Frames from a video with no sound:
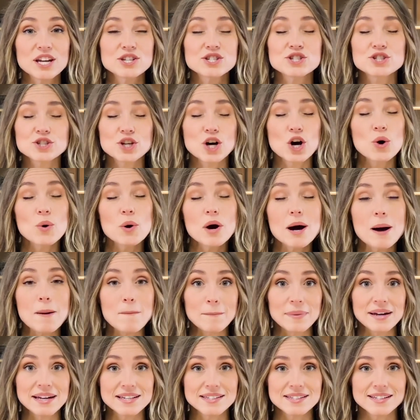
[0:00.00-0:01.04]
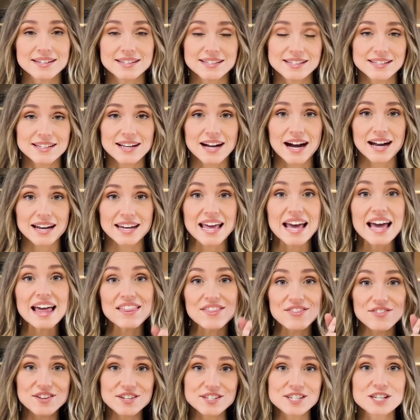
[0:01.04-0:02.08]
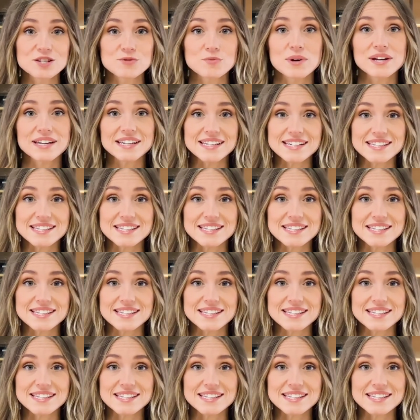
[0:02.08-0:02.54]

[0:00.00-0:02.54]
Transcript: so amazing to God. This is what he